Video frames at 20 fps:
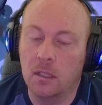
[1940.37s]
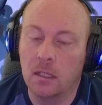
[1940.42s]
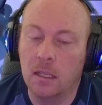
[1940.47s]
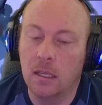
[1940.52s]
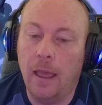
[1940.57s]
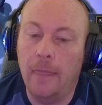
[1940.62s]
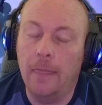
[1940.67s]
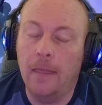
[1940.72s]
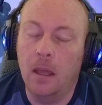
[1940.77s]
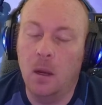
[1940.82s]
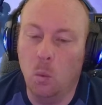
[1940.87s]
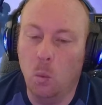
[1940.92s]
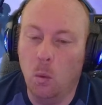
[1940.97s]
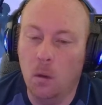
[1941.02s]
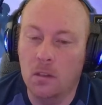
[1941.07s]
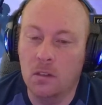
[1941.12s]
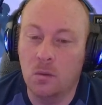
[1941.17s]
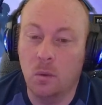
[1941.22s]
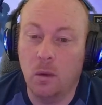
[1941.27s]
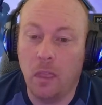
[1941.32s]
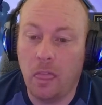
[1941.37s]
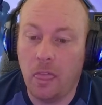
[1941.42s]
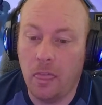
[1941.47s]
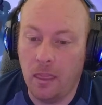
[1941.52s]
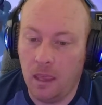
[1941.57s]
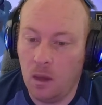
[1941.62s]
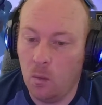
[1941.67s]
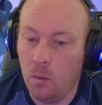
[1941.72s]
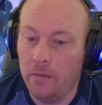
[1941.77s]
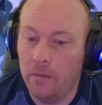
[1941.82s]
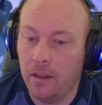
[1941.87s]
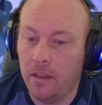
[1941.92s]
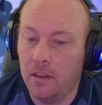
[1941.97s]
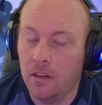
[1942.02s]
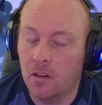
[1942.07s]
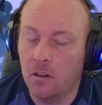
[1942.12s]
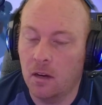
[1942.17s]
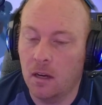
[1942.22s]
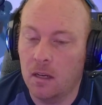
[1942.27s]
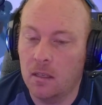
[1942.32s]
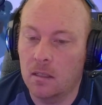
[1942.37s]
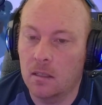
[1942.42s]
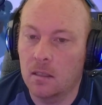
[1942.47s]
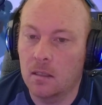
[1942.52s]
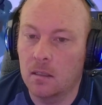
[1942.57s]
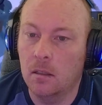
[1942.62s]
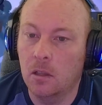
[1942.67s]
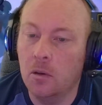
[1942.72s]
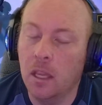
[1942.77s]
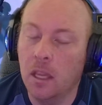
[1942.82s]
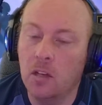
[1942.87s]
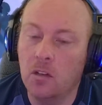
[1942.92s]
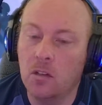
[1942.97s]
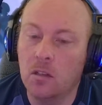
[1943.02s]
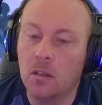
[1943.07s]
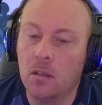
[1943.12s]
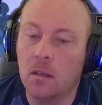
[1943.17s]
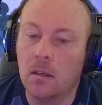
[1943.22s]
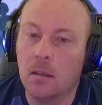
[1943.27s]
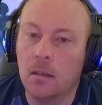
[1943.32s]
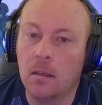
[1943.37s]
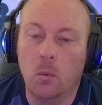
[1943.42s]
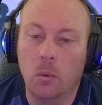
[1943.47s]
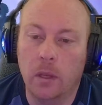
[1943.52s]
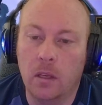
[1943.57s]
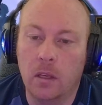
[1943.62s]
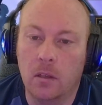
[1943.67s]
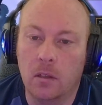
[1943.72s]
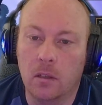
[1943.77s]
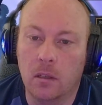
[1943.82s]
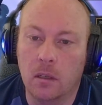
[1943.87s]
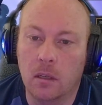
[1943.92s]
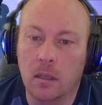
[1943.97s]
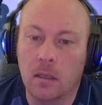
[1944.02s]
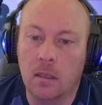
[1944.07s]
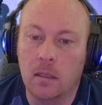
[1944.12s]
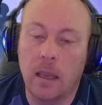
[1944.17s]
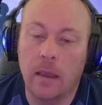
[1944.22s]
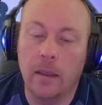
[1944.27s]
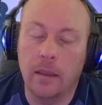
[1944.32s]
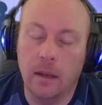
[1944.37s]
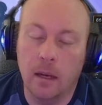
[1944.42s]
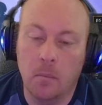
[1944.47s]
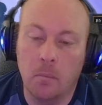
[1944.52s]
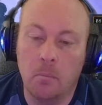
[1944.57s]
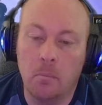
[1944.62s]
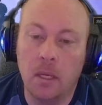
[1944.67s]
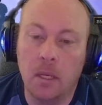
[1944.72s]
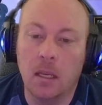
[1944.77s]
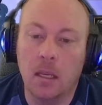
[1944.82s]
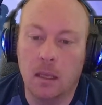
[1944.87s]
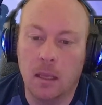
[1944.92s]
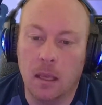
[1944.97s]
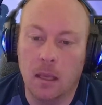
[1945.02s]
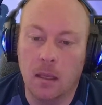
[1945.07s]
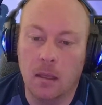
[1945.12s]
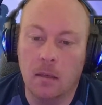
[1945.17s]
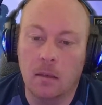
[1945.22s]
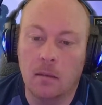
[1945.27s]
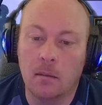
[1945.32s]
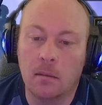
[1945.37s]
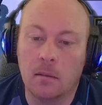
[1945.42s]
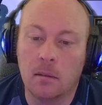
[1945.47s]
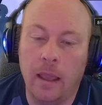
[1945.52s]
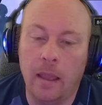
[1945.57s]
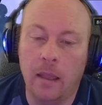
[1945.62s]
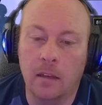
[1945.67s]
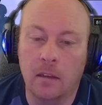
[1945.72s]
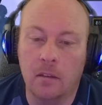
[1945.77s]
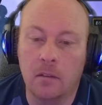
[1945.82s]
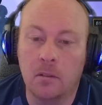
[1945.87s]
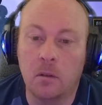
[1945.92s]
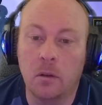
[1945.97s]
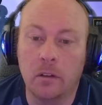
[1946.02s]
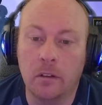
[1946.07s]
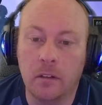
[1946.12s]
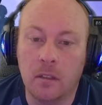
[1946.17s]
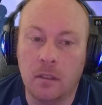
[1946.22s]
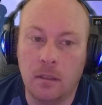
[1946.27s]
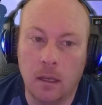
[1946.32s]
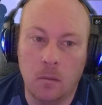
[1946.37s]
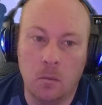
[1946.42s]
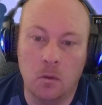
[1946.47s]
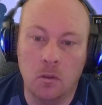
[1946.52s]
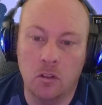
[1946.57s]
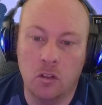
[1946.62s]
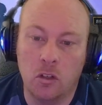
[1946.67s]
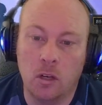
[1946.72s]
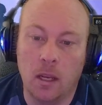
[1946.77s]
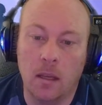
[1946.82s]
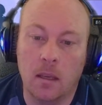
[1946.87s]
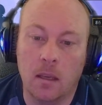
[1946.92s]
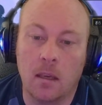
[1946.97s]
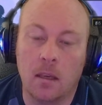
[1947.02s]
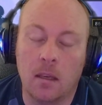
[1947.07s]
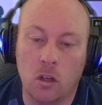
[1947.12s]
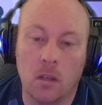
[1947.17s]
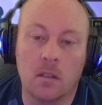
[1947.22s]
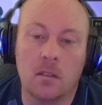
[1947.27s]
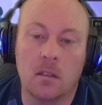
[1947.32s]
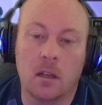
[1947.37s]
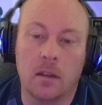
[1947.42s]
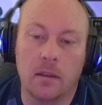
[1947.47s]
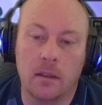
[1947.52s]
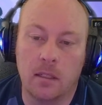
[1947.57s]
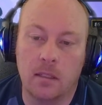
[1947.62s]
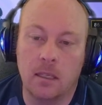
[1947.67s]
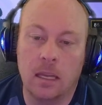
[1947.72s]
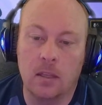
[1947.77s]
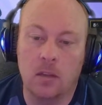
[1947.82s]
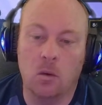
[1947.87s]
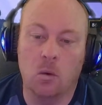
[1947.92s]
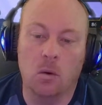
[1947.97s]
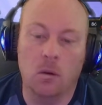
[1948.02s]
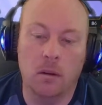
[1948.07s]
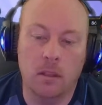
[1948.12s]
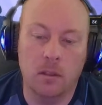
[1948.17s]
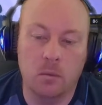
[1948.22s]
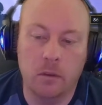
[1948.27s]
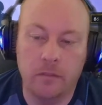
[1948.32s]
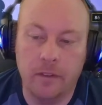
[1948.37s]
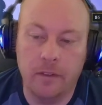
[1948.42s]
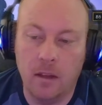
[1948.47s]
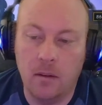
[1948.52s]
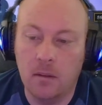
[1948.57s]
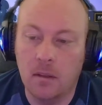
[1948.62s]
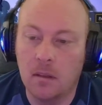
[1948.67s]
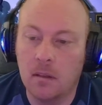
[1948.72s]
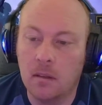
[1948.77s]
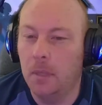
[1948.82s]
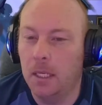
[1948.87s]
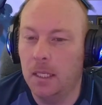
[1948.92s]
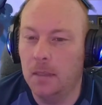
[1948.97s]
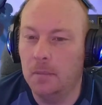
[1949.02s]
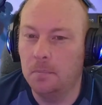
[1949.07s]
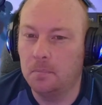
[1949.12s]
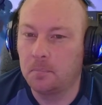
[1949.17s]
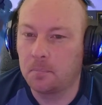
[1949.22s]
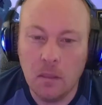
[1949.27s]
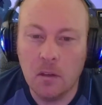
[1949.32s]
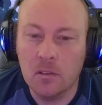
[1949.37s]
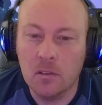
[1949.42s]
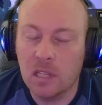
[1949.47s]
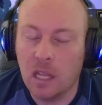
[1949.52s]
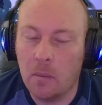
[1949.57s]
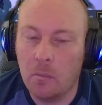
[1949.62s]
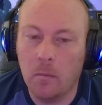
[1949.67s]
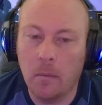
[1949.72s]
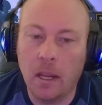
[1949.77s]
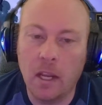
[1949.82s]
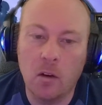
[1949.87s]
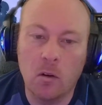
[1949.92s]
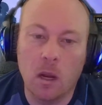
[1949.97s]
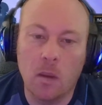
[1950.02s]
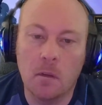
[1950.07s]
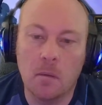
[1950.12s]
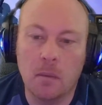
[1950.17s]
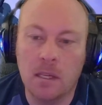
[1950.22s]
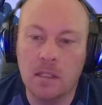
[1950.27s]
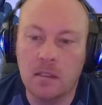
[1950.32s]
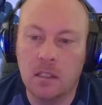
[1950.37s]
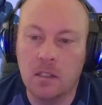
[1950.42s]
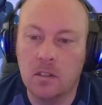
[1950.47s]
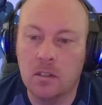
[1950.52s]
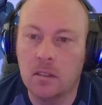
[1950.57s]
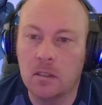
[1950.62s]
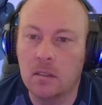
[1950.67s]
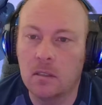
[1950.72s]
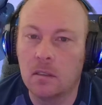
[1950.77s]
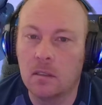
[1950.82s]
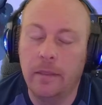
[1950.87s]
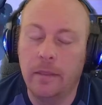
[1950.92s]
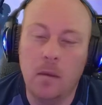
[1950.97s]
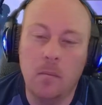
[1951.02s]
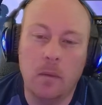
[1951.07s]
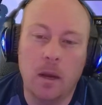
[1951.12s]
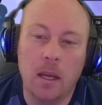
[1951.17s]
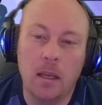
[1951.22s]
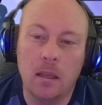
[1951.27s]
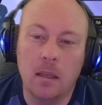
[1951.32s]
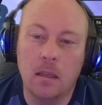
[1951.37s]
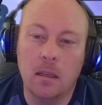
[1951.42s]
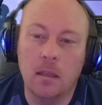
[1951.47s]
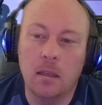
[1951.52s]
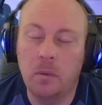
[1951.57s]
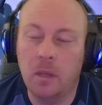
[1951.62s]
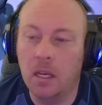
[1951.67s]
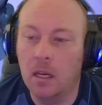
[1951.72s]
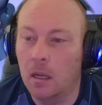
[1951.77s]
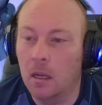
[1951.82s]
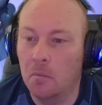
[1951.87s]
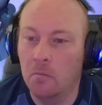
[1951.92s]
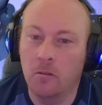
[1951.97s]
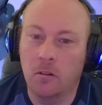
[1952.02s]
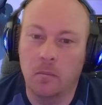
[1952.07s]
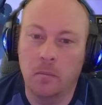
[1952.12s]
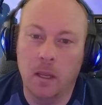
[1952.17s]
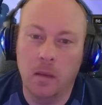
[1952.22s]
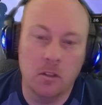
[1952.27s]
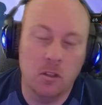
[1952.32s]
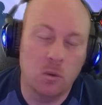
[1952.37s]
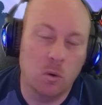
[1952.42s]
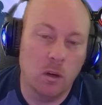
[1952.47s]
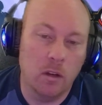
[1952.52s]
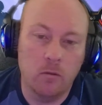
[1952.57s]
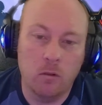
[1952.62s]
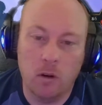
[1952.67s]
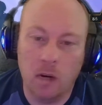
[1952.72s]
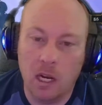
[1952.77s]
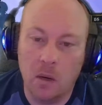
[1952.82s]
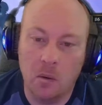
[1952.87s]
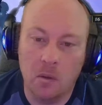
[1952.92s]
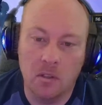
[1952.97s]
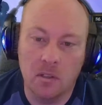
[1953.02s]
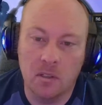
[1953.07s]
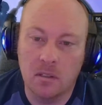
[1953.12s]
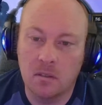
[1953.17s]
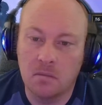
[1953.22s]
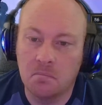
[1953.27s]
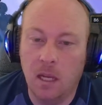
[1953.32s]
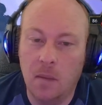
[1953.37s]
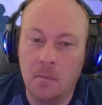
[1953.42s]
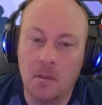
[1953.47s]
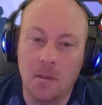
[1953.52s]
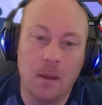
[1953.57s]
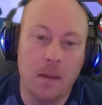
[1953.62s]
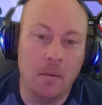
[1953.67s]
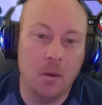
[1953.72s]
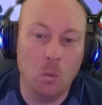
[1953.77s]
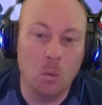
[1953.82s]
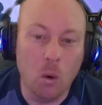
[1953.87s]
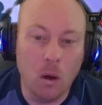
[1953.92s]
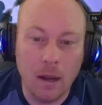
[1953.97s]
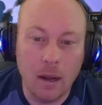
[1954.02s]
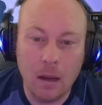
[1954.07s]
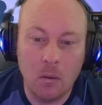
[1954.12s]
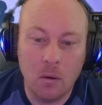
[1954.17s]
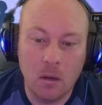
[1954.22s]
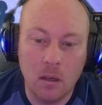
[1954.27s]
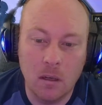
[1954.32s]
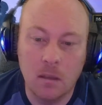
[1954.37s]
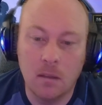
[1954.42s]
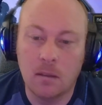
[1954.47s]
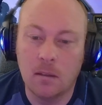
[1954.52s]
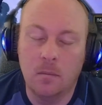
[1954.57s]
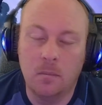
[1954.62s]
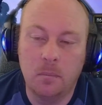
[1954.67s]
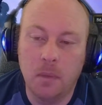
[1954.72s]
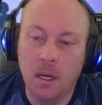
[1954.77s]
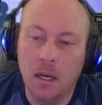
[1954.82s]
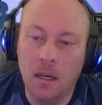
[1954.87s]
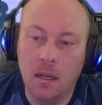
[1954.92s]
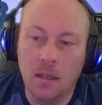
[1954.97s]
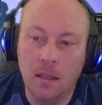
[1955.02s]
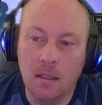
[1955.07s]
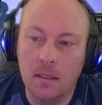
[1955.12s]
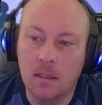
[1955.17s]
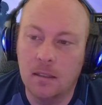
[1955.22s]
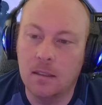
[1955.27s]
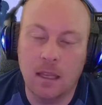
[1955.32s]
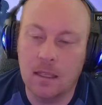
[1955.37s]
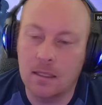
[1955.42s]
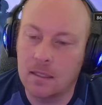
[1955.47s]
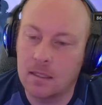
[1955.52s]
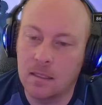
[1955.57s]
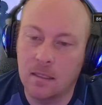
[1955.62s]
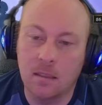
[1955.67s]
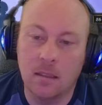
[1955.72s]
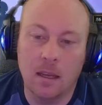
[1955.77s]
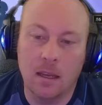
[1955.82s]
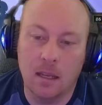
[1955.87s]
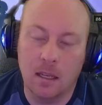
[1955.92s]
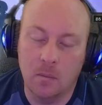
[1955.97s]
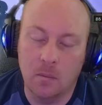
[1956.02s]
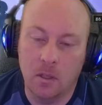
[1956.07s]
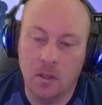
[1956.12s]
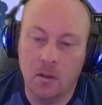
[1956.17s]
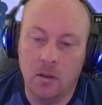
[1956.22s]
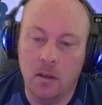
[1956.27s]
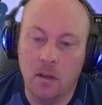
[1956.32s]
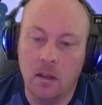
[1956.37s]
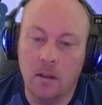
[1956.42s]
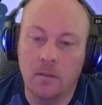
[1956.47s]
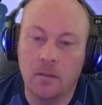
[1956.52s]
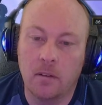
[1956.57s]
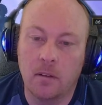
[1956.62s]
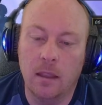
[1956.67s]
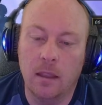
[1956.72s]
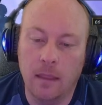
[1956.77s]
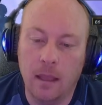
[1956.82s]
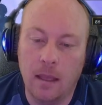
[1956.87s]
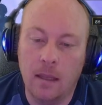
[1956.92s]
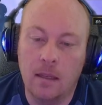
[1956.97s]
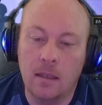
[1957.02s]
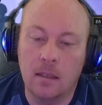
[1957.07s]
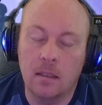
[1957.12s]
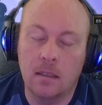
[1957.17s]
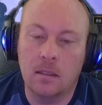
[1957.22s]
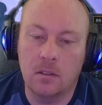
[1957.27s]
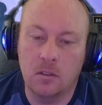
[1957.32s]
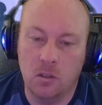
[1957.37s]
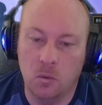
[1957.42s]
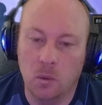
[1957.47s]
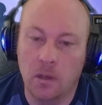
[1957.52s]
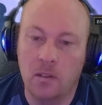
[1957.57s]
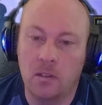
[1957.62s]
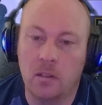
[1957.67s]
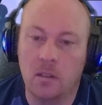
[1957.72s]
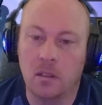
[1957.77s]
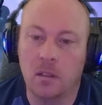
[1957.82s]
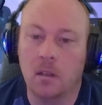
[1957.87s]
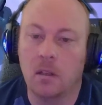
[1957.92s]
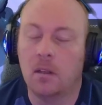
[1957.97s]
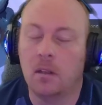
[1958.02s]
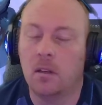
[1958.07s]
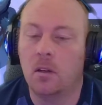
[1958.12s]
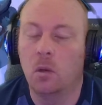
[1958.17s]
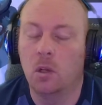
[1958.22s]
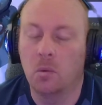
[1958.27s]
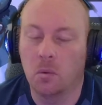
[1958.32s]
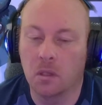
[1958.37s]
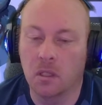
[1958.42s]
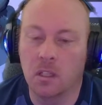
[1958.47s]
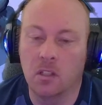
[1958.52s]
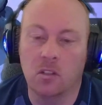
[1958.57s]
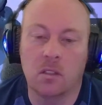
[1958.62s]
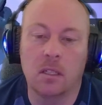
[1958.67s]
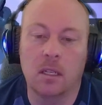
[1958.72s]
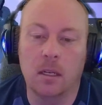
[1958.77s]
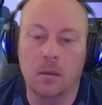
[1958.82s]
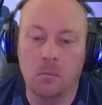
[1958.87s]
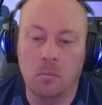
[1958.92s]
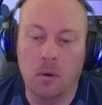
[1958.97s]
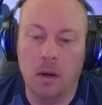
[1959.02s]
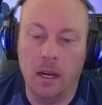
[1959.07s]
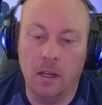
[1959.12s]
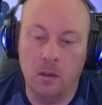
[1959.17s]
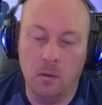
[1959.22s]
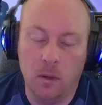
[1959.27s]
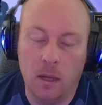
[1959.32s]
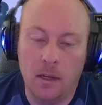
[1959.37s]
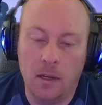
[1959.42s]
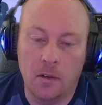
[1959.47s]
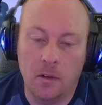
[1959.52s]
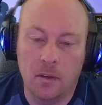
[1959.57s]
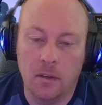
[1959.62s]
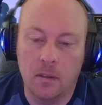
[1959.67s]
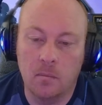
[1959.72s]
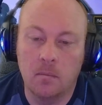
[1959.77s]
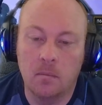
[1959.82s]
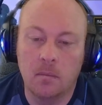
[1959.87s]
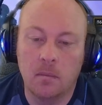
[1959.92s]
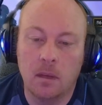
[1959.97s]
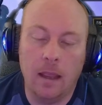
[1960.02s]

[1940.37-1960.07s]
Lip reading: And then once we think we found the correct location, we could scale it up big again and do a double check just on the exact coordinates we found. But those type of micro optimizations, they might speed it up from maybe 24 hours up to maybe 1 hour, but that's still not going to be good enough. In that situation, we really just need a brand new algorithm.